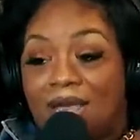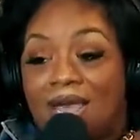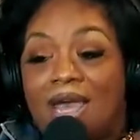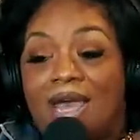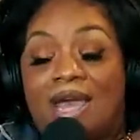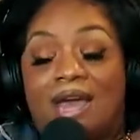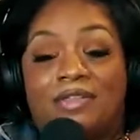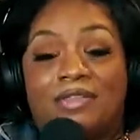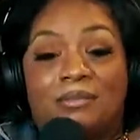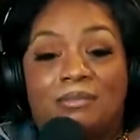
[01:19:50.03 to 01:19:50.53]

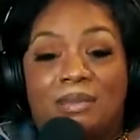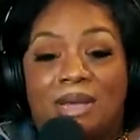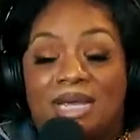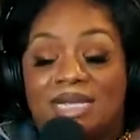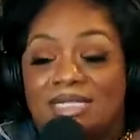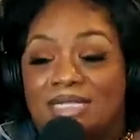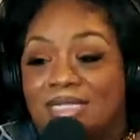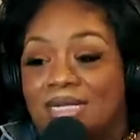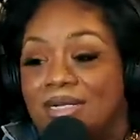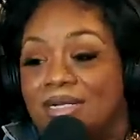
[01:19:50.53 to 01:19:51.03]
Have the
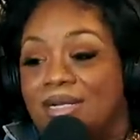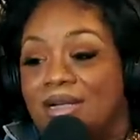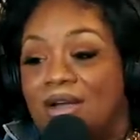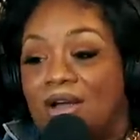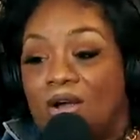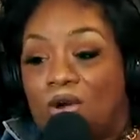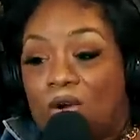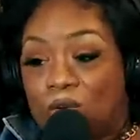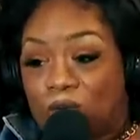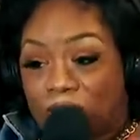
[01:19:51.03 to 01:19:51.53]
man sit
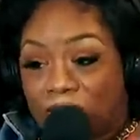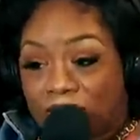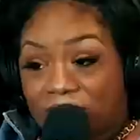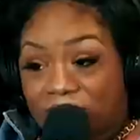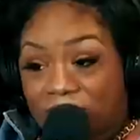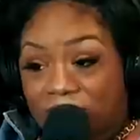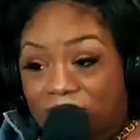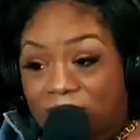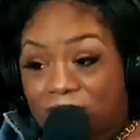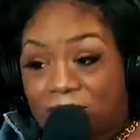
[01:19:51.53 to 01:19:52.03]
there all day
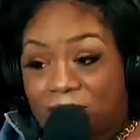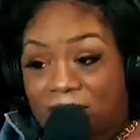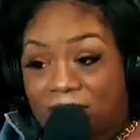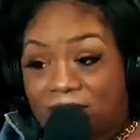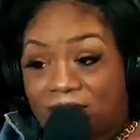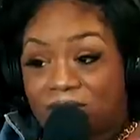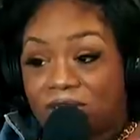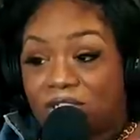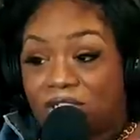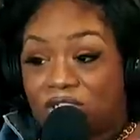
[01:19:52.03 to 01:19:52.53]
to the
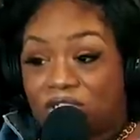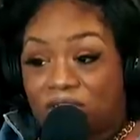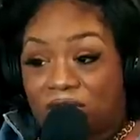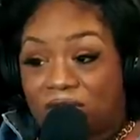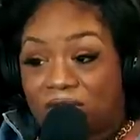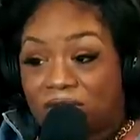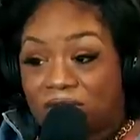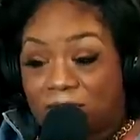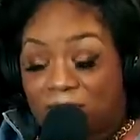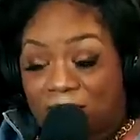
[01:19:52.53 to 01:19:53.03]
bank, to the
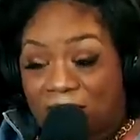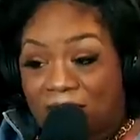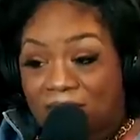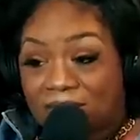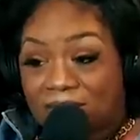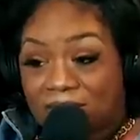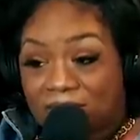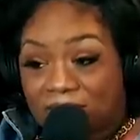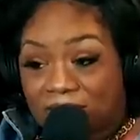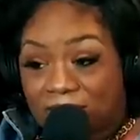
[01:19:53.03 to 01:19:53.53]
check
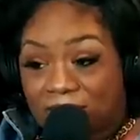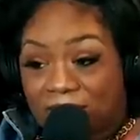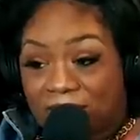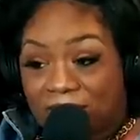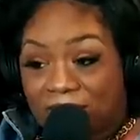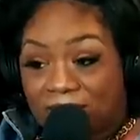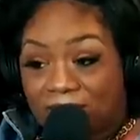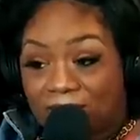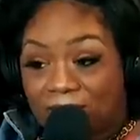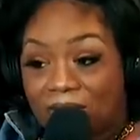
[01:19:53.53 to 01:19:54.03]
deposit in the
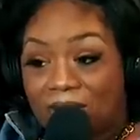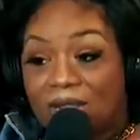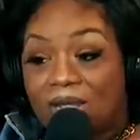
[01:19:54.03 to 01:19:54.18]
bank.